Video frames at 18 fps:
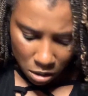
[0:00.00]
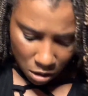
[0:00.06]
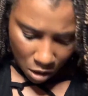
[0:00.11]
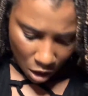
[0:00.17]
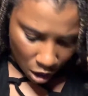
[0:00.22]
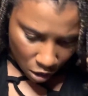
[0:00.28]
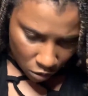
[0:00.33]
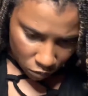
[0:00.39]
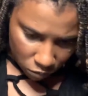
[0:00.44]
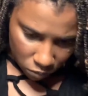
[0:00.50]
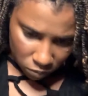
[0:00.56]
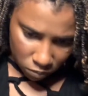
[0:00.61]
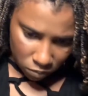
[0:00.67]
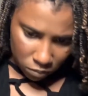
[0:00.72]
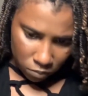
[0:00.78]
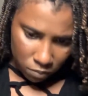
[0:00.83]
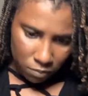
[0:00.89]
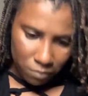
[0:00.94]
Oh,
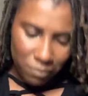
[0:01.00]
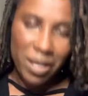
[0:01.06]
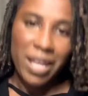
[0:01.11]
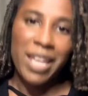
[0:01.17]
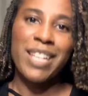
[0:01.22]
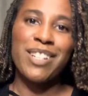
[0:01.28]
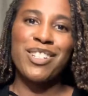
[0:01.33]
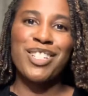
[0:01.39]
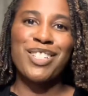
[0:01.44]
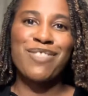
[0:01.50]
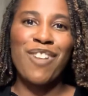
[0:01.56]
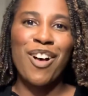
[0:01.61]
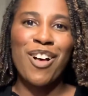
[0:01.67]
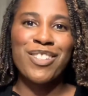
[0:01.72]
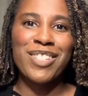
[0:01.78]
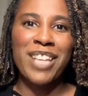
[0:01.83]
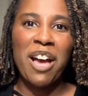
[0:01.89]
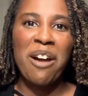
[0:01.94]
it just
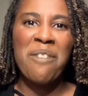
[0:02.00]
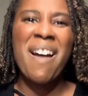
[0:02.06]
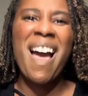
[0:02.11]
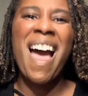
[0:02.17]
falls out.